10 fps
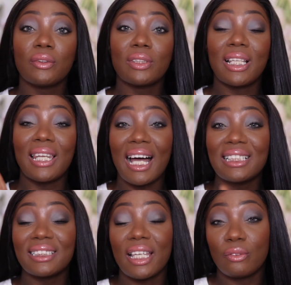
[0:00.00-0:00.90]
The
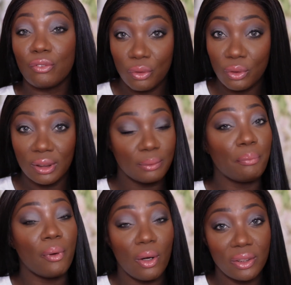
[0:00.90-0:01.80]
last and fourth
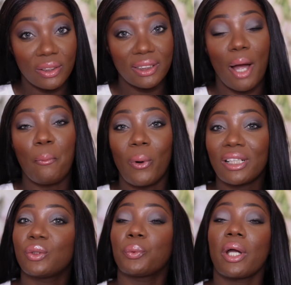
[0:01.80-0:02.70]
product I
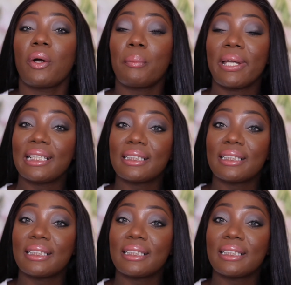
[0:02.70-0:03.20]
want to recommend